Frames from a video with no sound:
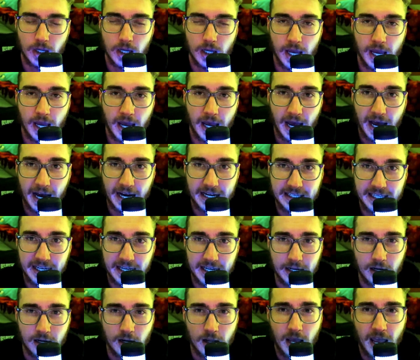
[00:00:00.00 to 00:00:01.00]

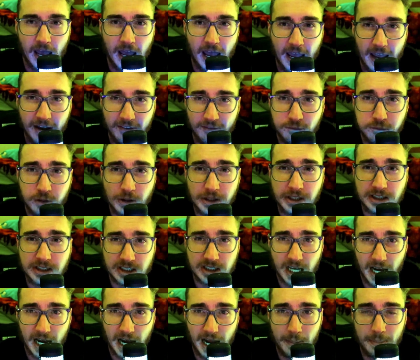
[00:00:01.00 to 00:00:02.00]
Again, every
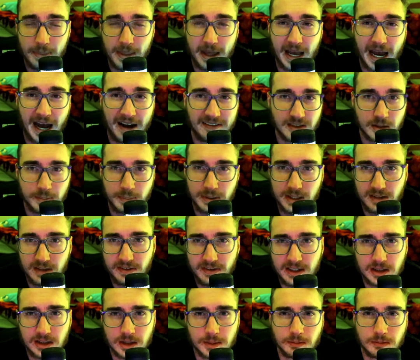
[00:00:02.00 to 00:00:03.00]
time they have to be the
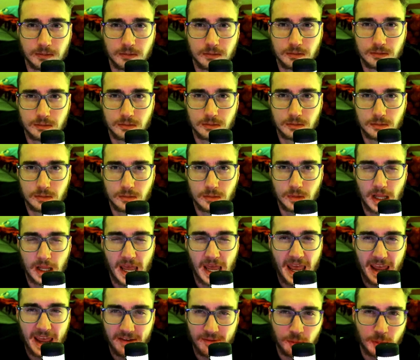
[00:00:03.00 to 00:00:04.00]
victim.
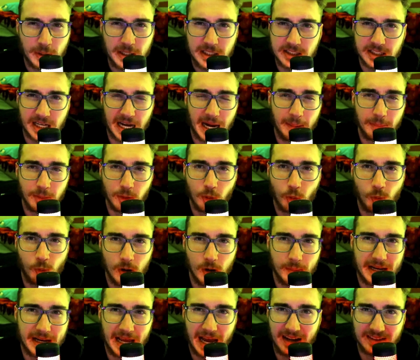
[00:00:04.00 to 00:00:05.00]
Every time the
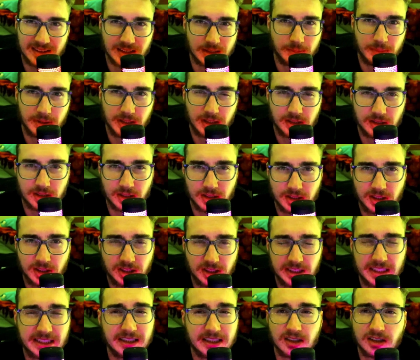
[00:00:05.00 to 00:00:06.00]
women have to be
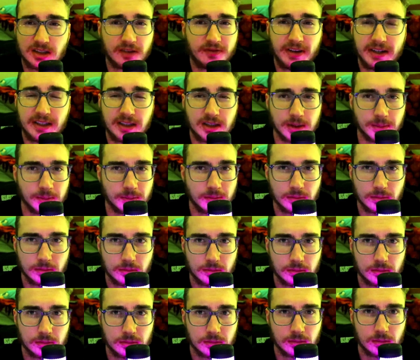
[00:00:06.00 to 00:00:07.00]
seen as the victim.
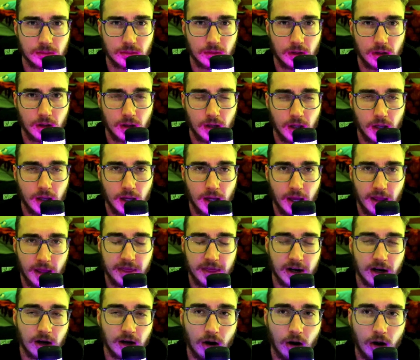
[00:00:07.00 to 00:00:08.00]

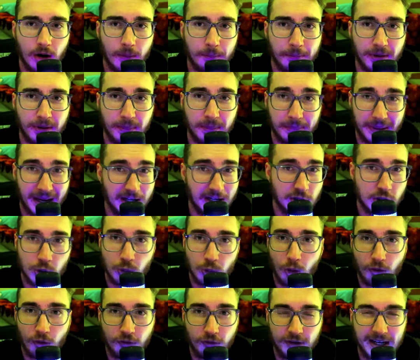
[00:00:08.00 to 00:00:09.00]
They're
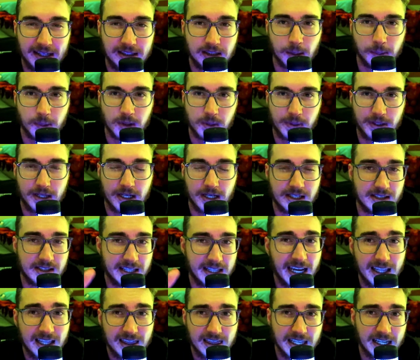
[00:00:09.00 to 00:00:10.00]
perpetual victims because
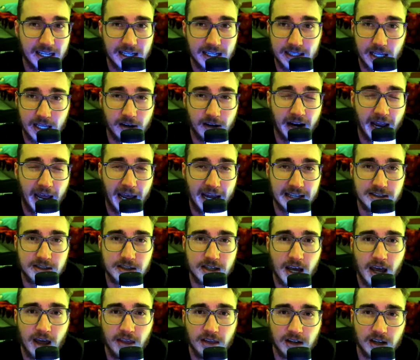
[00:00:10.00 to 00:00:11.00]
they think in their heads
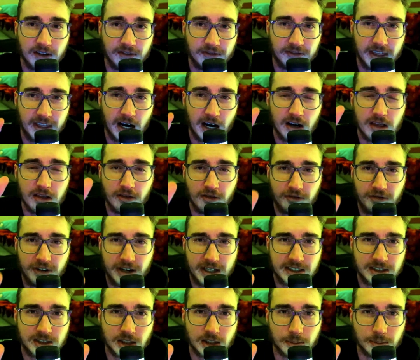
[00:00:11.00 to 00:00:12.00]
that if they're the
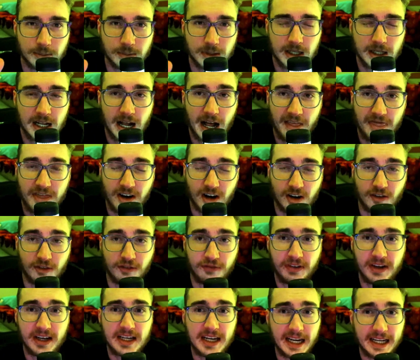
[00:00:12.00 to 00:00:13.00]
victim, they're
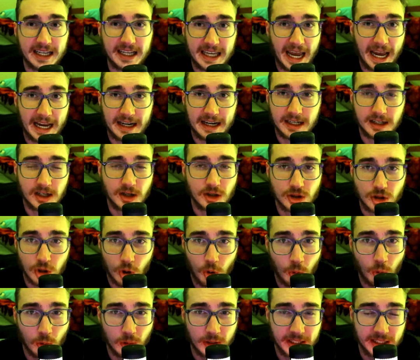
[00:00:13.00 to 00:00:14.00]
vindicated and
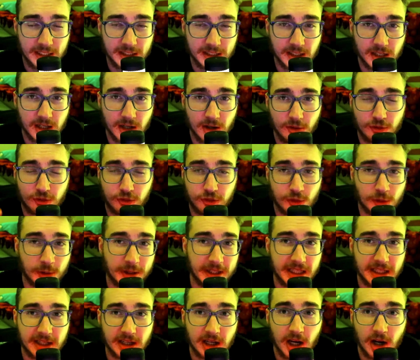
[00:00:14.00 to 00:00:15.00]
totally
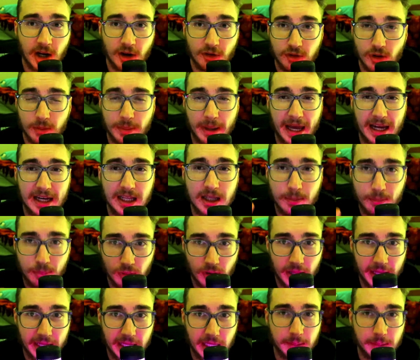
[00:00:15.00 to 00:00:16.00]
free from any
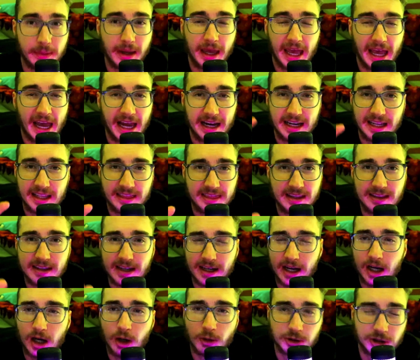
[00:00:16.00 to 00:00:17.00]
blame, anything that
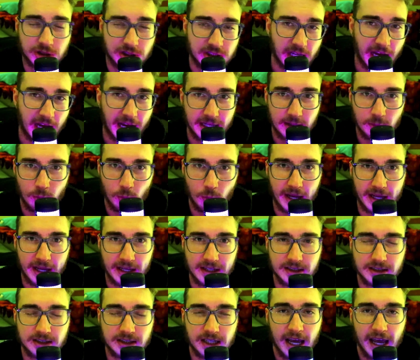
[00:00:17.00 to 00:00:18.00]
could go
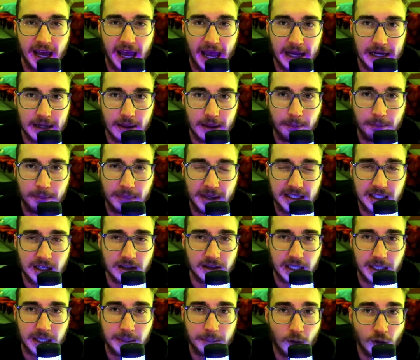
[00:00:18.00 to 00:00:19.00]
sideways, and
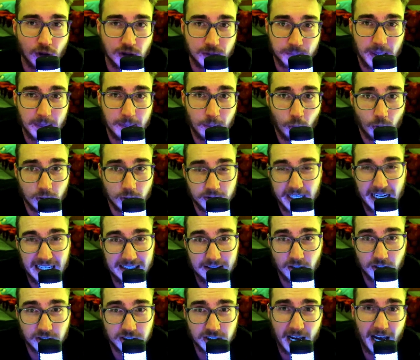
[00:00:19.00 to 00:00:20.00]
immediately most people will take
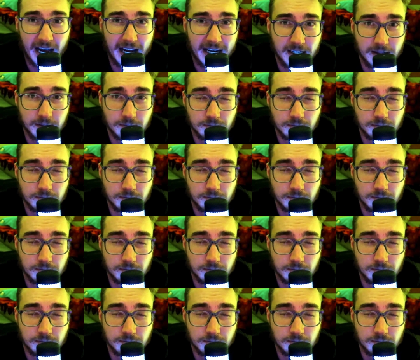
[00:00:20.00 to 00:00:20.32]
their side.